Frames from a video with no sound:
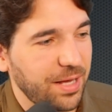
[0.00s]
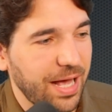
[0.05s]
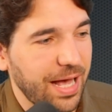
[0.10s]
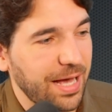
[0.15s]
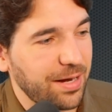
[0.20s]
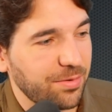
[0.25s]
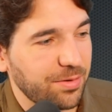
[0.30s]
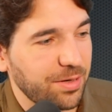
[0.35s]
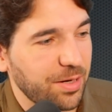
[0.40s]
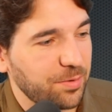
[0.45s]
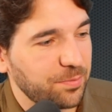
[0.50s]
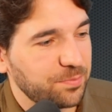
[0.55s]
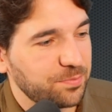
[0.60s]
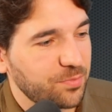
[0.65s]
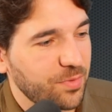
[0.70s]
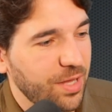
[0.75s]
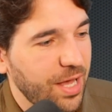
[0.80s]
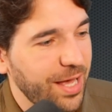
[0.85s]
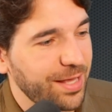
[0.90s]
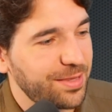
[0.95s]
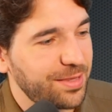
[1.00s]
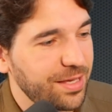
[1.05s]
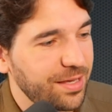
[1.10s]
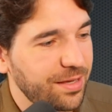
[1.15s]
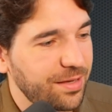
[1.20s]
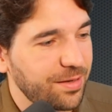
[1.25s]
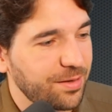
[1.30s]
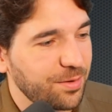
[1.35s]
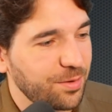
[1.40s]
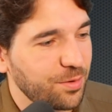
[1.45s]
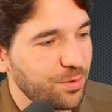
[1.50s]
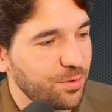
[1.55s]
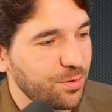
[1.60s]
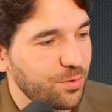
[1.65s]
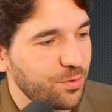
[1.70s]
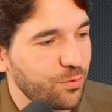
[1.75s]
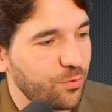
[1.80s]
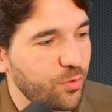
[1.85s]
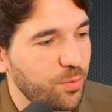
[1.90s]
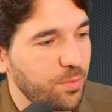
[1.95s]
I don't know. I think
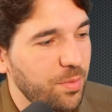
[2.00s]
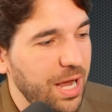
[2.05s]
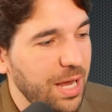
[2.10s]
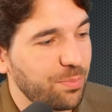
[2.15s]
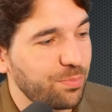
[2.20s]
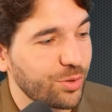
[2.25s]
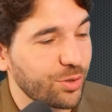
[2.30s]
for my